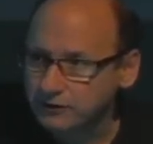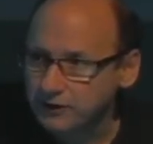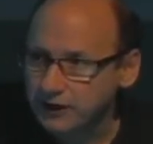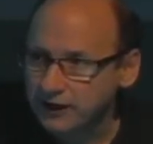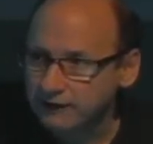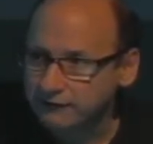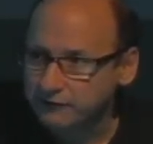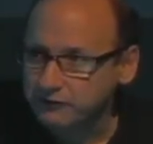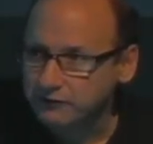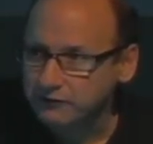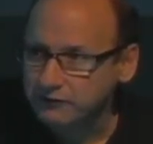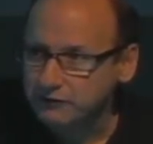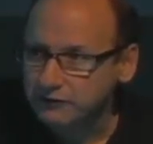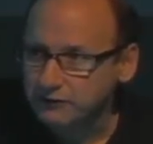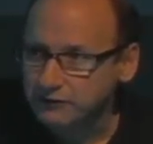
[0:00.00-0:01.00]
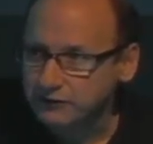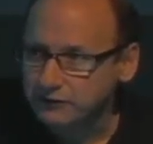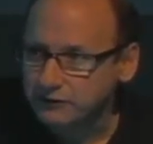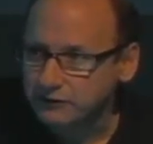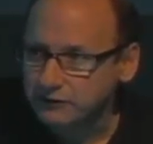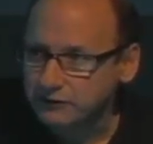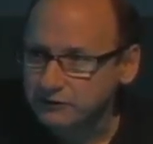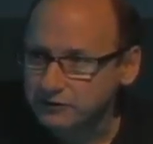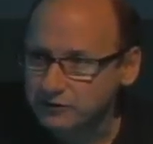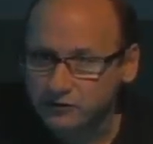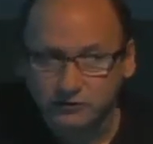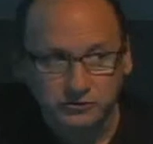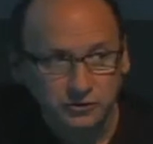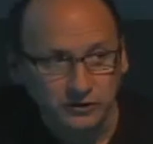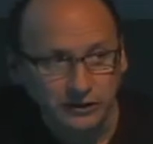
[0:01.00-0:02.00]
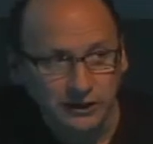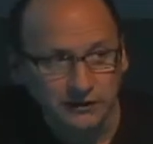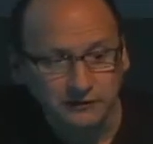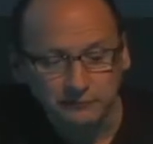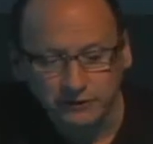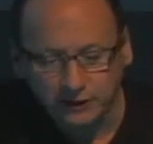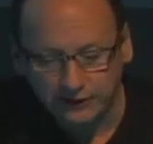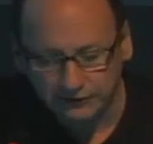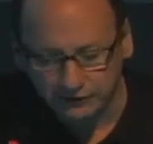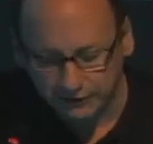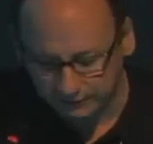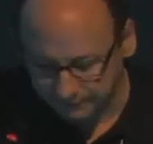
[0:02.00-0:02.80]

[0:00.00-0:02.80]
after total joint arthroplasty.